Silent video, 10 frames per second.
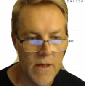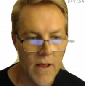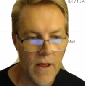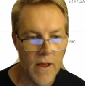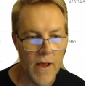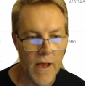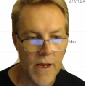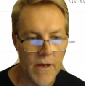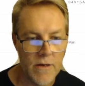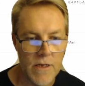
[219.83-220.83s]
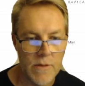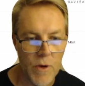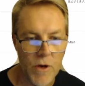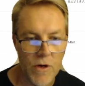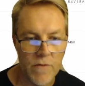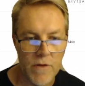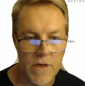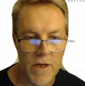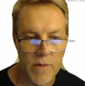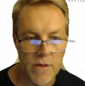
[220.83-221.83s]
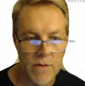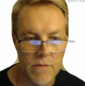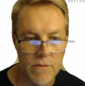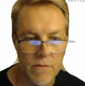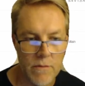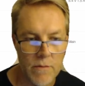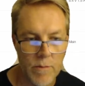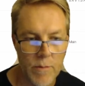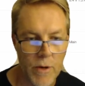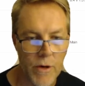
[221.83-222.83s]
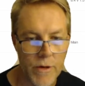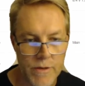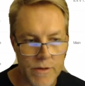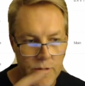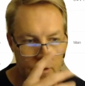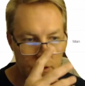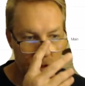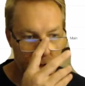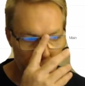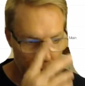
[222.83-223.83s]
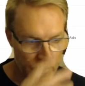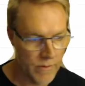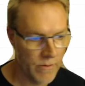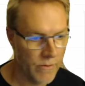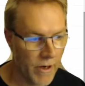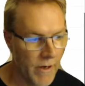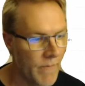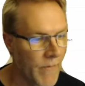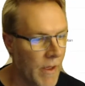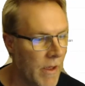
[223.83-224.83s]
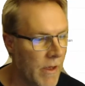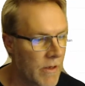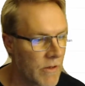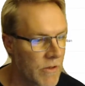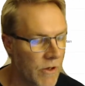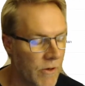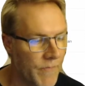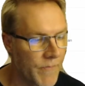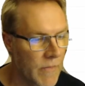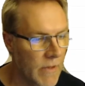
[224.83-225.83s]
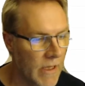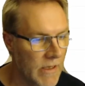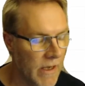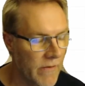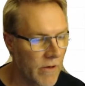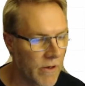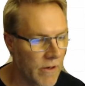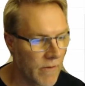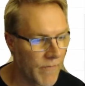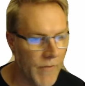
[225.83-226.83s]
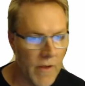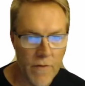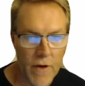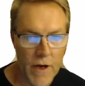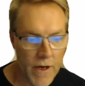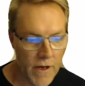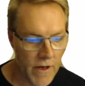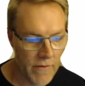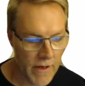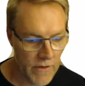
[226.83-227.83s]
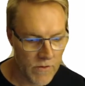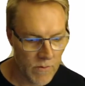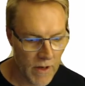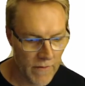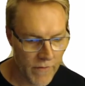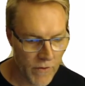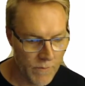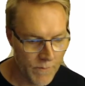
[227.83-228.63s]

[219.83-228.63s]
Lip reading: and it's part of the Dublin bars group, right? So let's have a look. If I now navigate to my phone